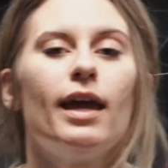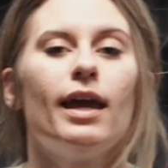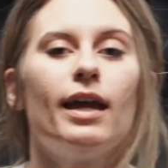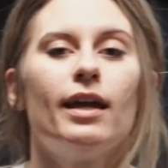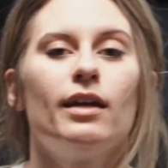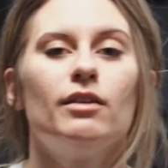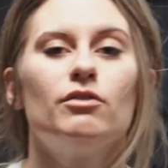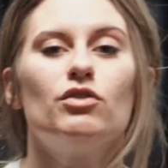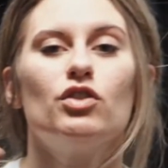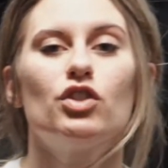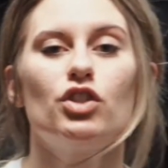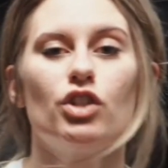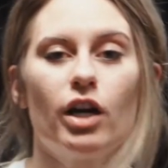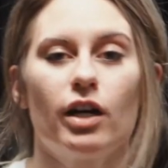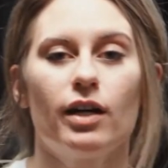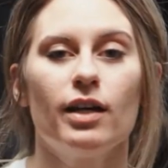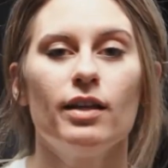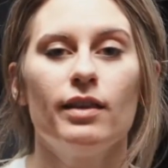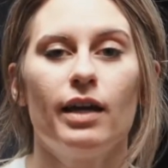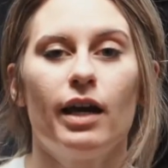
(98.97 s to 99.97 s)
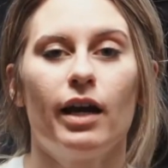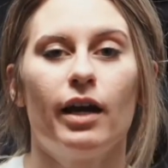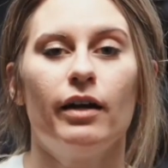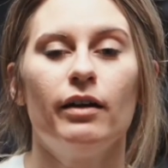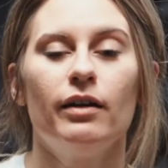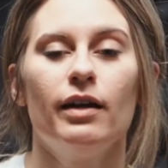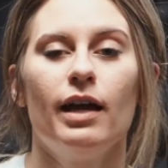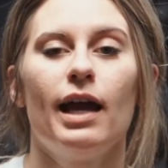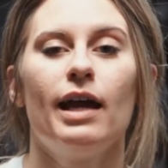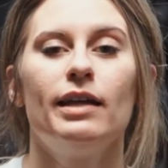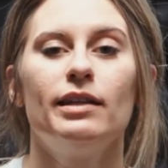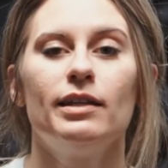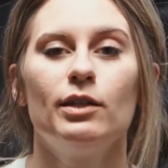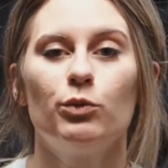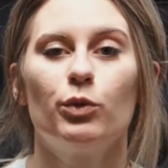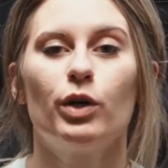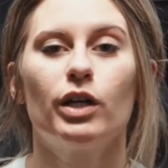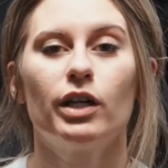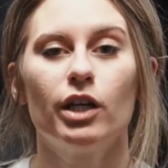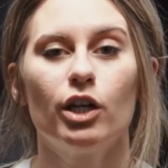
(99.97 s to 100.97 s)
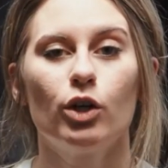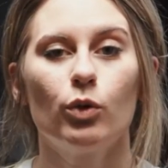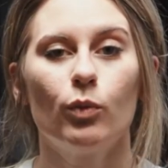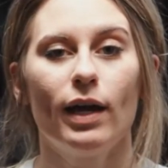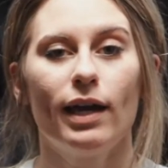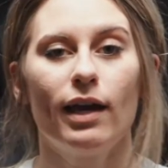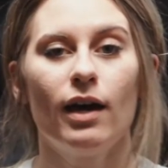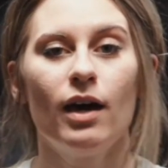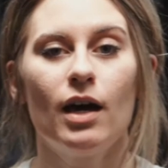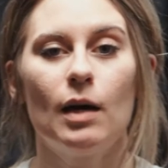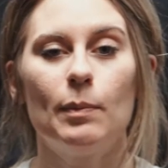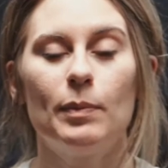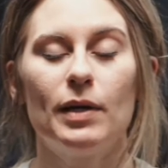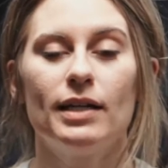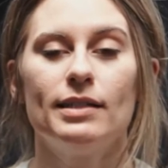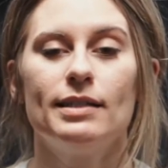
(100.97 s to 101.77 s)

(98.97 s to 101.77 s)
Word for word: and starting there, and then working your way up